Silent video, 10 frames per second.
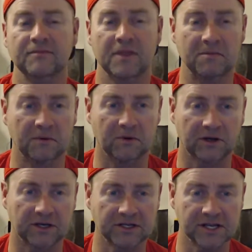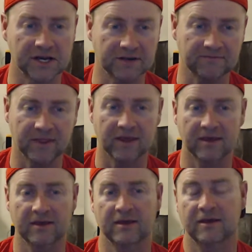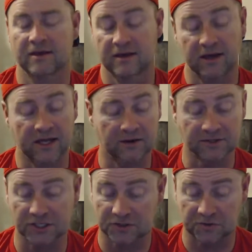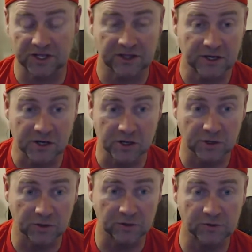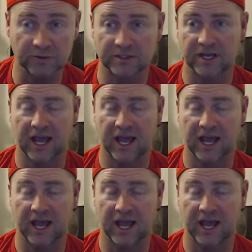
I've been working a ton. And I was just reading the news,